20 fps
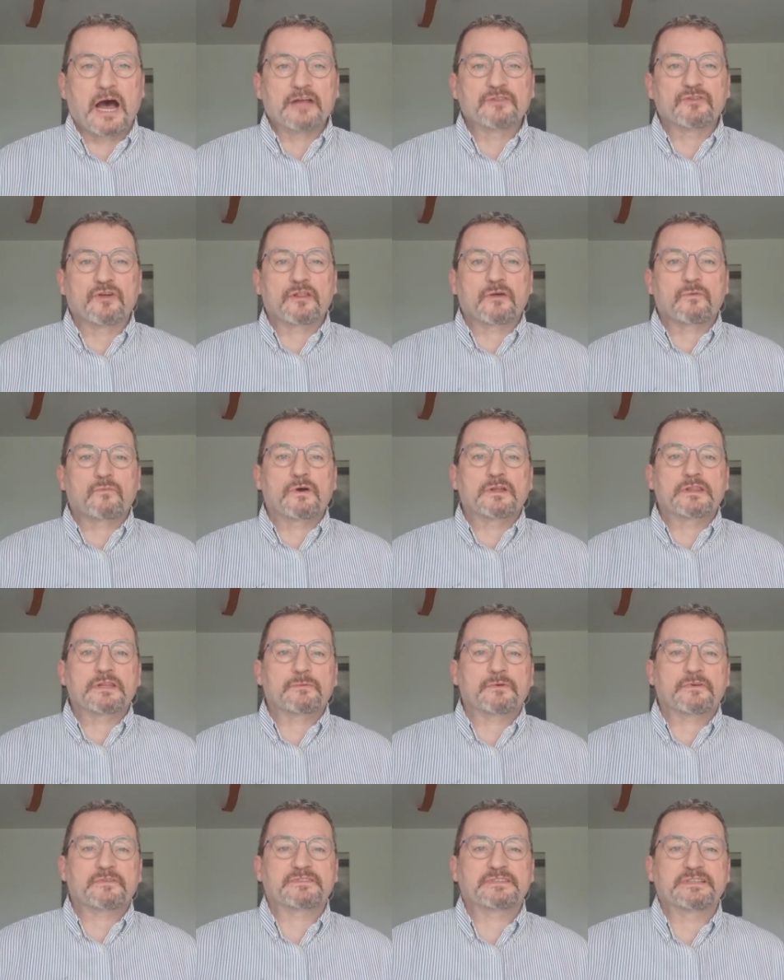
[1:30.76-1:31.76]
Another one
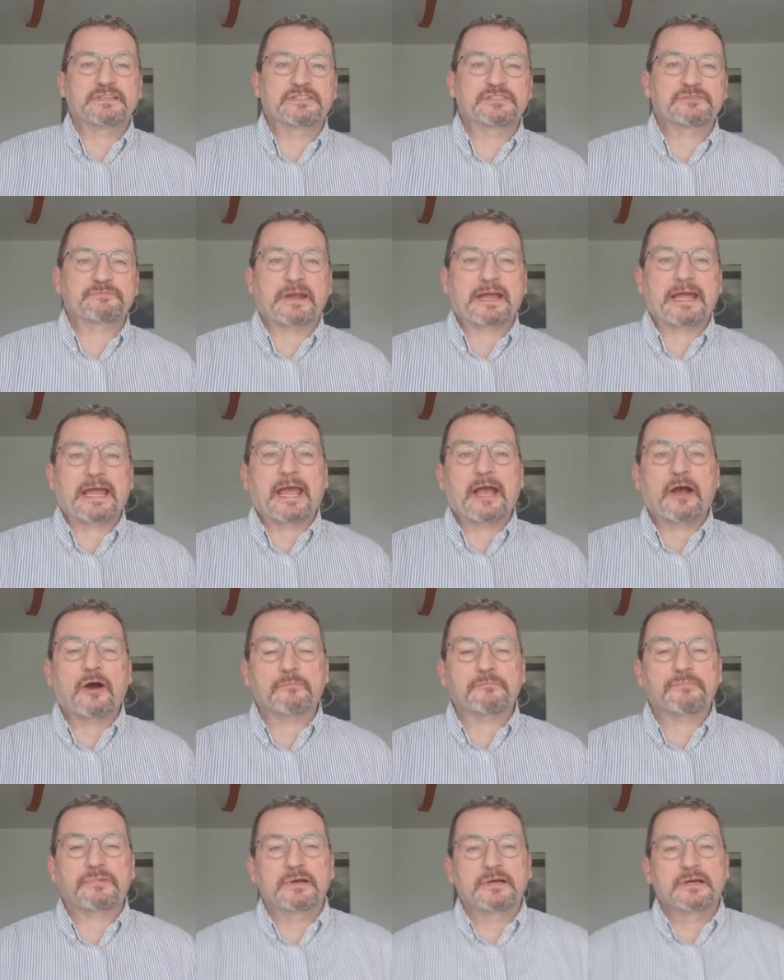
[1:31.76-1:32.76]
that we've seen springing
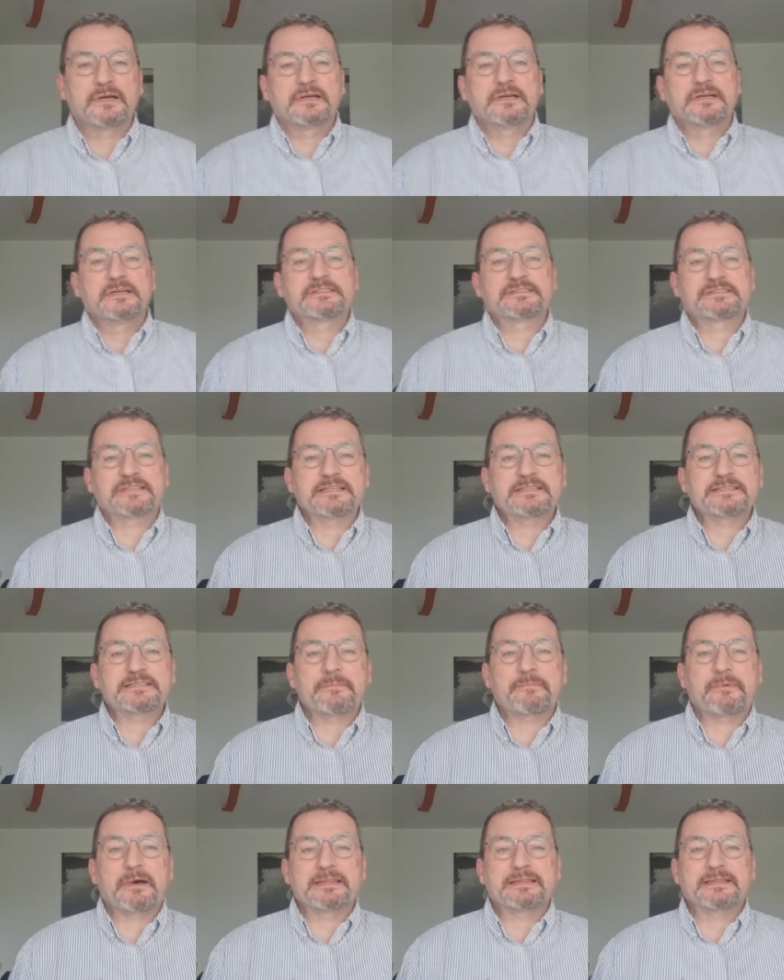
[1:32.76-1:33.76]
up since
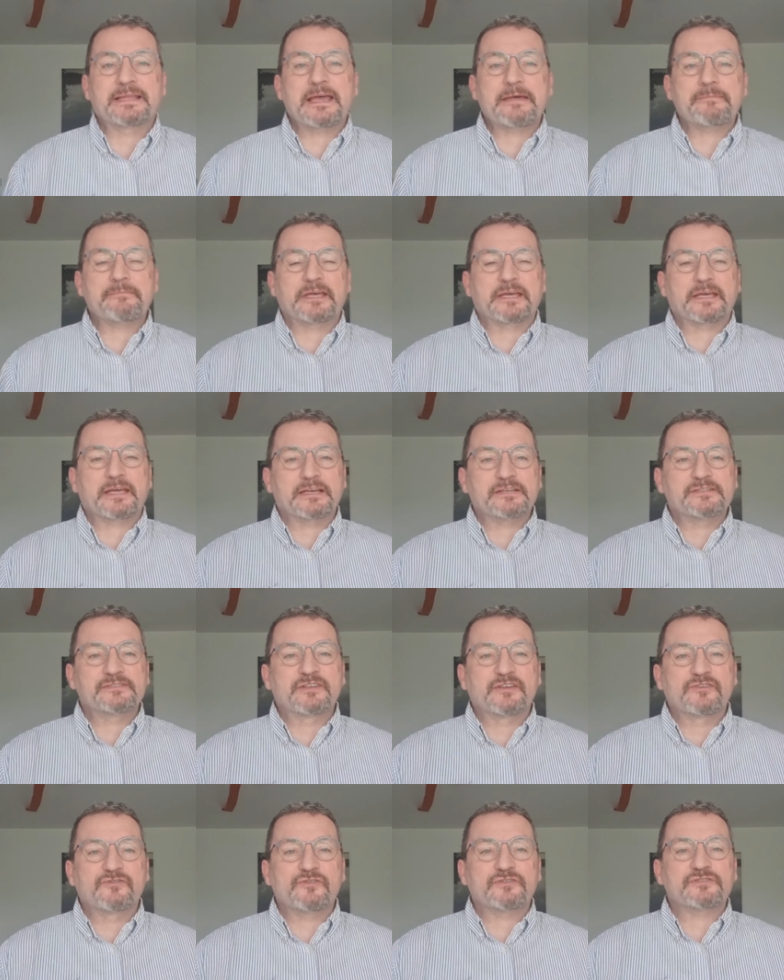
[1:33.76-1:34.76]
the pandemic
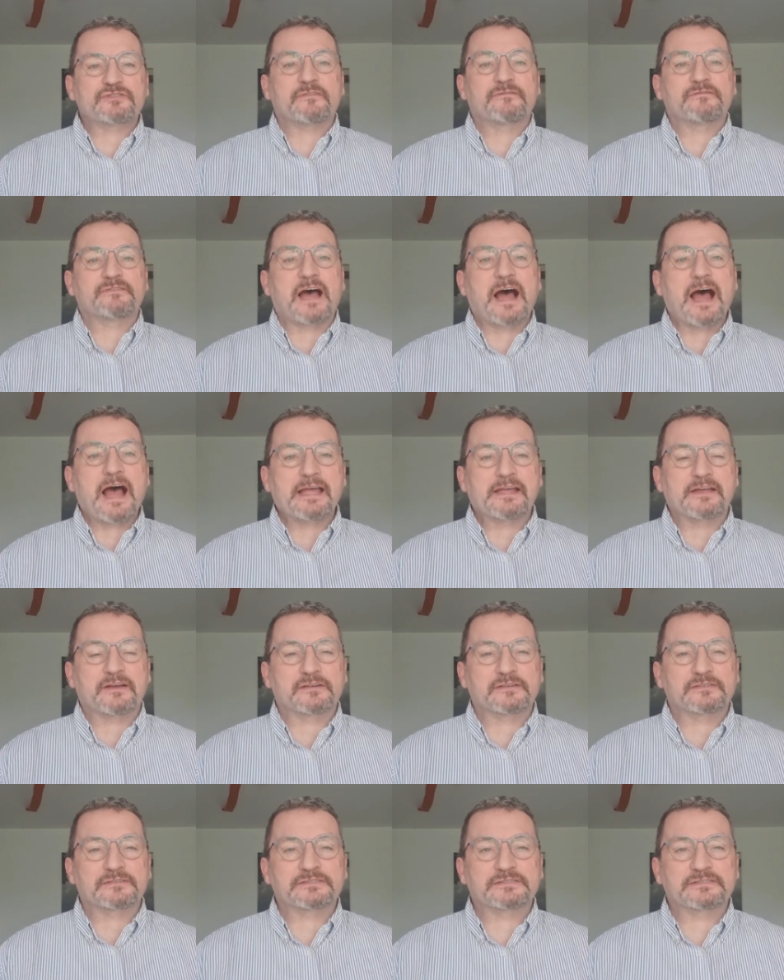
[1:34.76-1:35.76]
is the use of
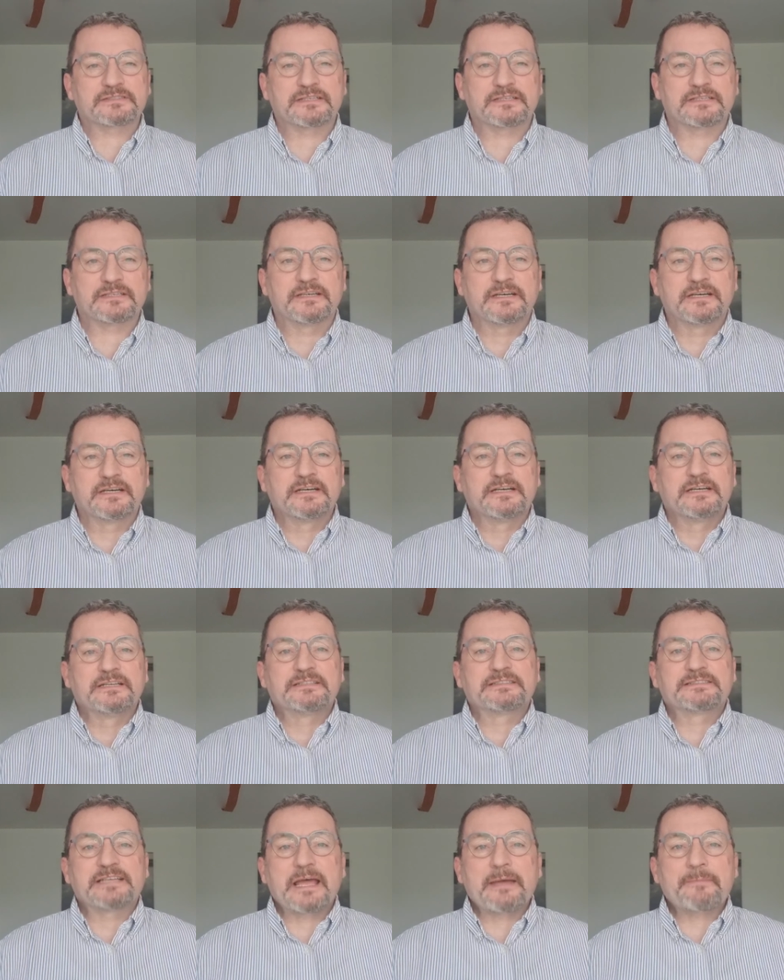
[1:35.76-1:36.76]
tyres to
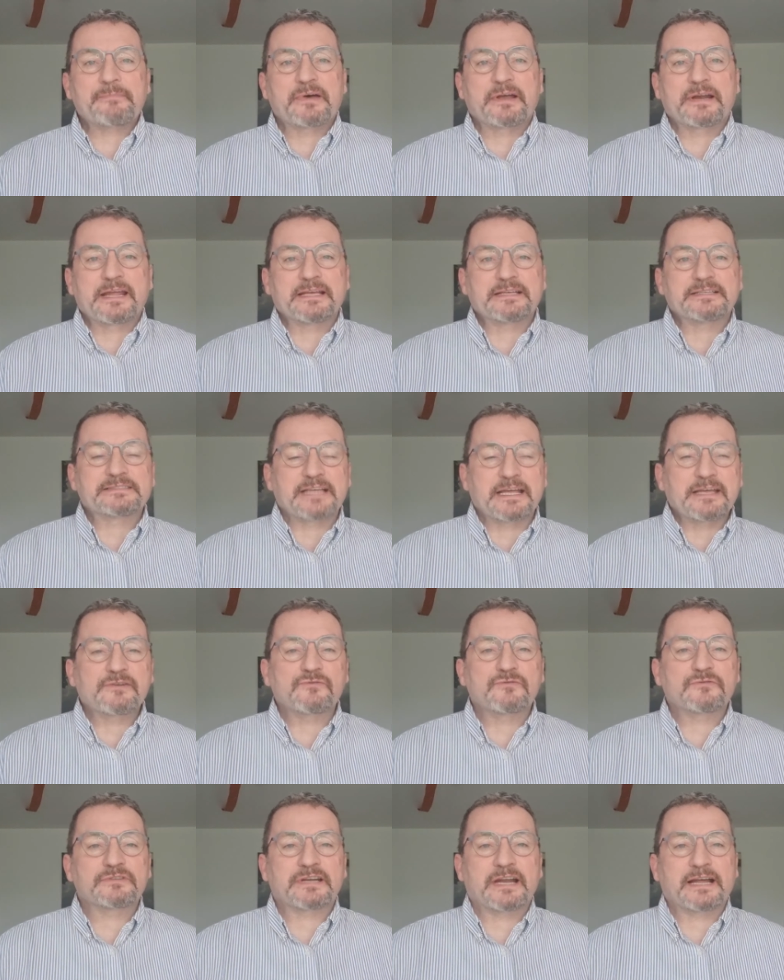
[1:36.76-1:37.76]
separate
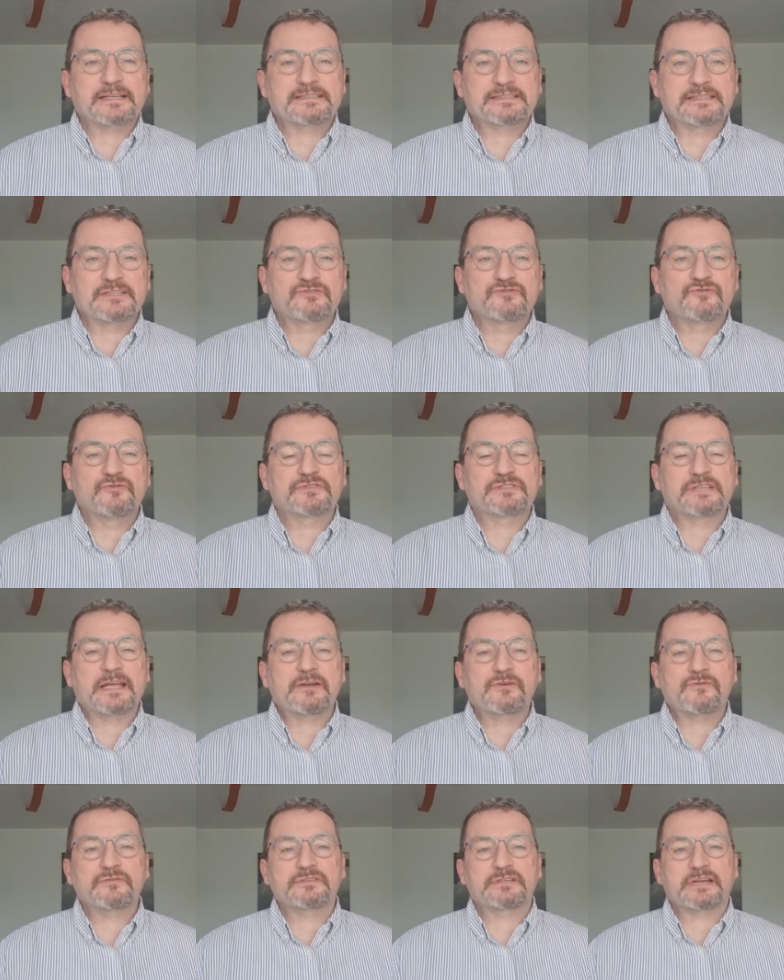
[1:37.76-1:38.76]
cycle tracks, these new
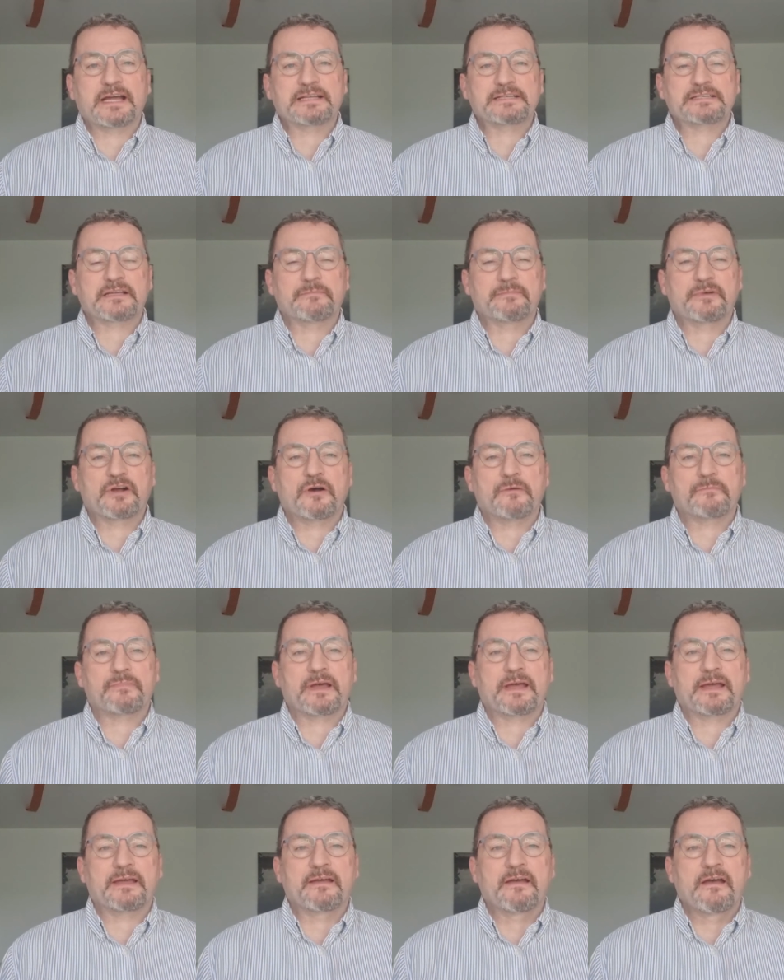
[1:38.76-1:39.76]
cycle tracks coming up
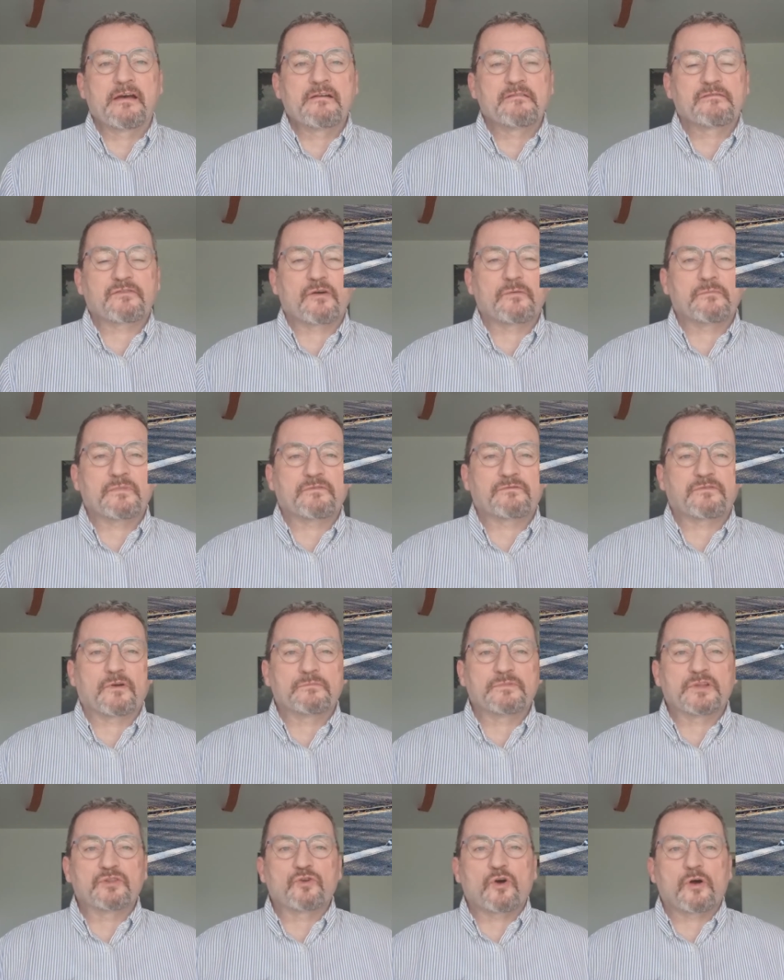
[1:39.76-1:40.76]
uh, from,
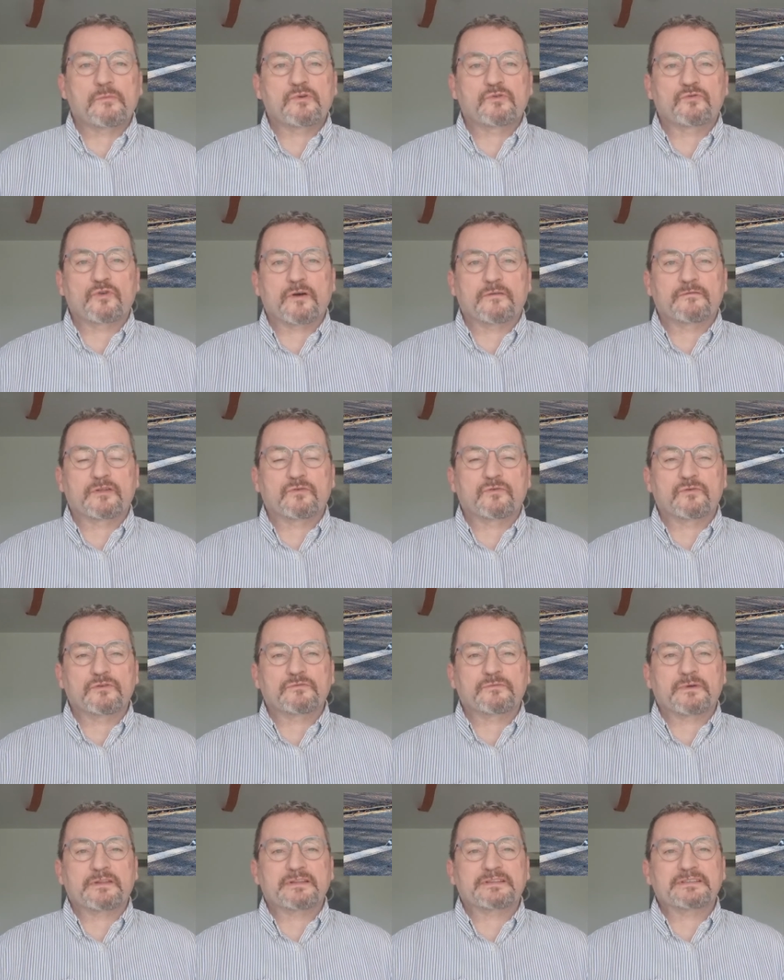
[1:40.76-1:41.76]
from the normal route of the
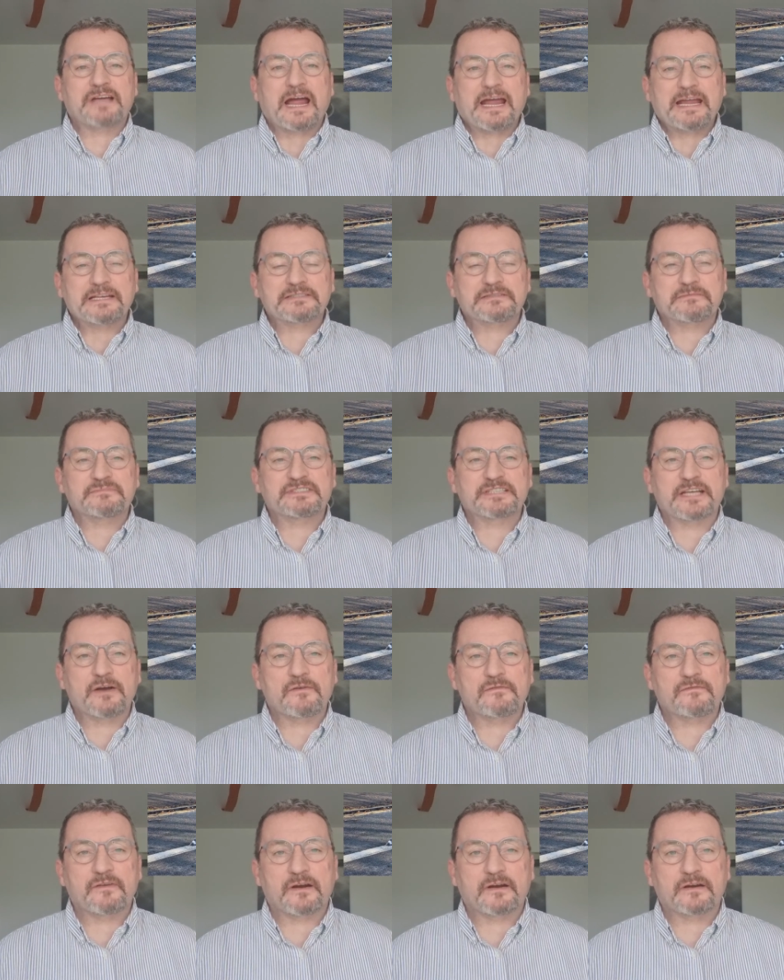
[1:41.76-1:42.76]
road where the tyres
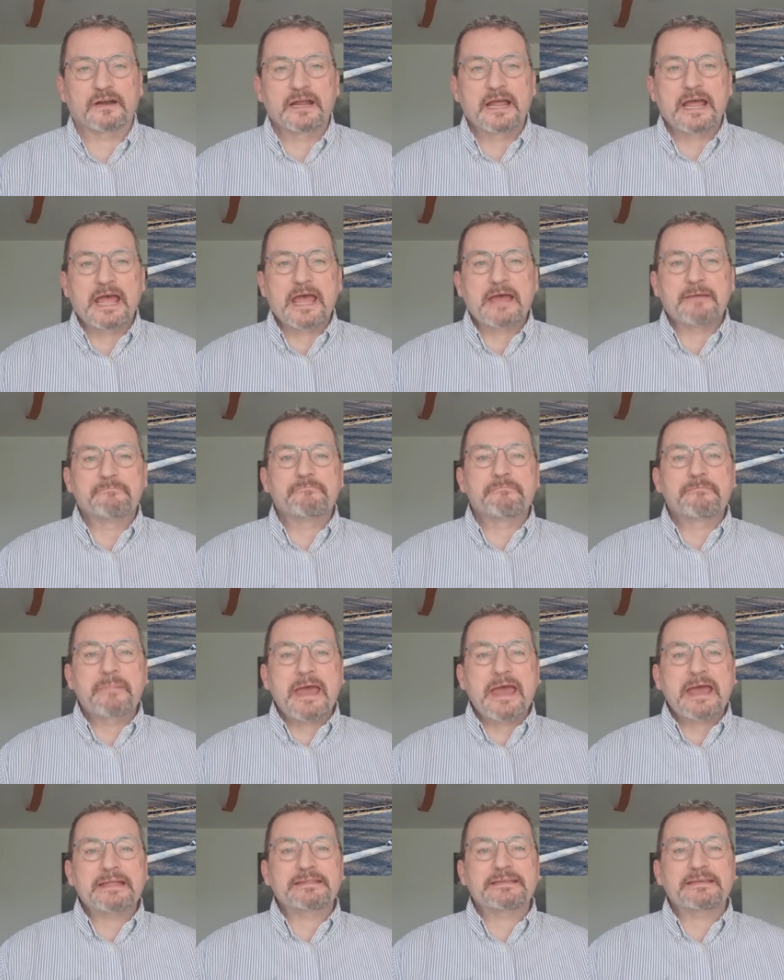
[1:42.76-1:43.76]
themselves are
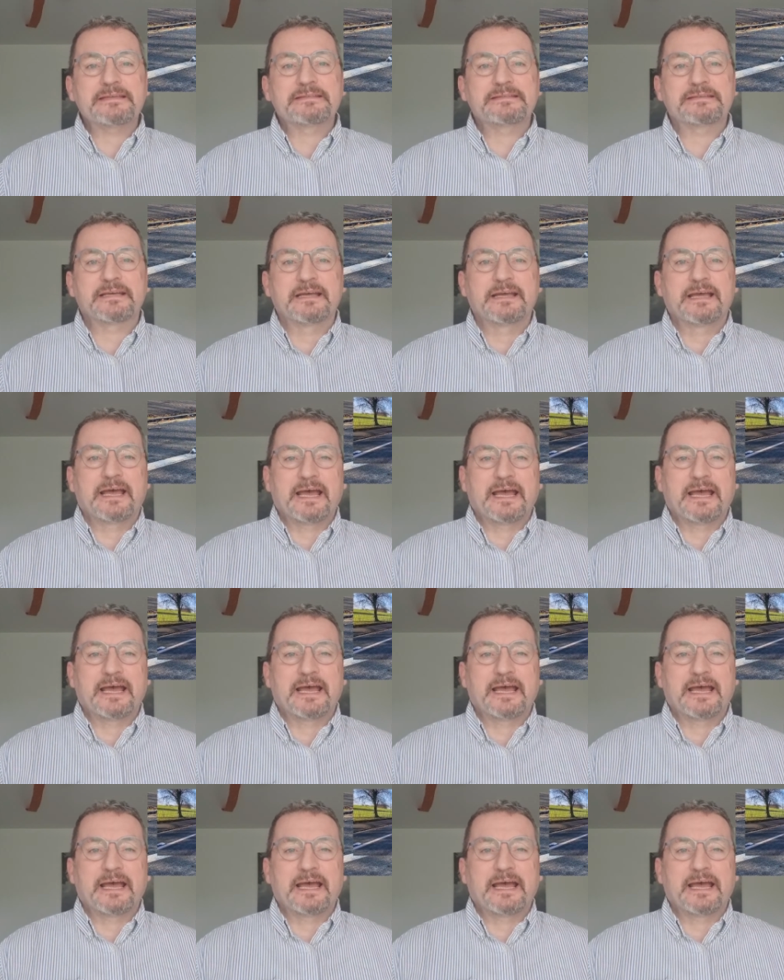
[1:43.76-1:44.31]
embedded